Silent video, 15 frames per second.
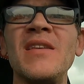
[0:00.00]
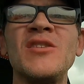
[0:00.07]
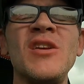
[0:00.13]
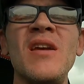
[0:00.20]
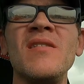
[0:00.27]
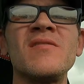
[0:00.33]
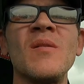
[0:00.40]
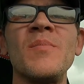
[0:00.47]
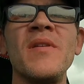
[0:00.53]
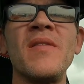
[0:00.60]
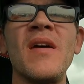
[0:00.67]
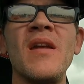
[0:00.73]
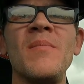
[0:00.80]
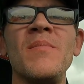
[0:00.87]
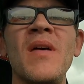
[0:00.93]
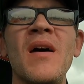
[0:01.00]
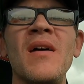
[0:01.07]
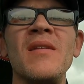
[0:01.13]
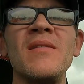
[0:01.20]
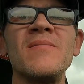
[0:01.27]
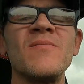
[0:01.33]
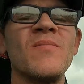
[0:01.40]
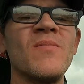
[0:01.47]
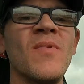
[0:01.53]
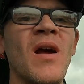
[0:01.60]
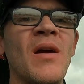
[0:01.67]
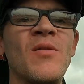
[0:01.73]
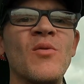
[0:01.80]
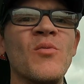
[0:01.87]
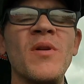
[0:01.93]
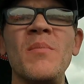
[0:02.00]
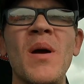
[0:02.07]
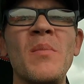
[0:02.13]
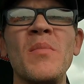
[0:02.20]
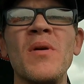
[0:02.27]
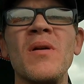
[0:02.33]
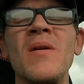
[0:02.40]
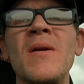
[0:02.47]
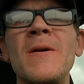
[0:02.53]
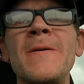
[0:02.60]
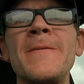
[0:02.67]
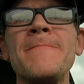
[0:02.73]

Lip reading: changed something that I don't remember.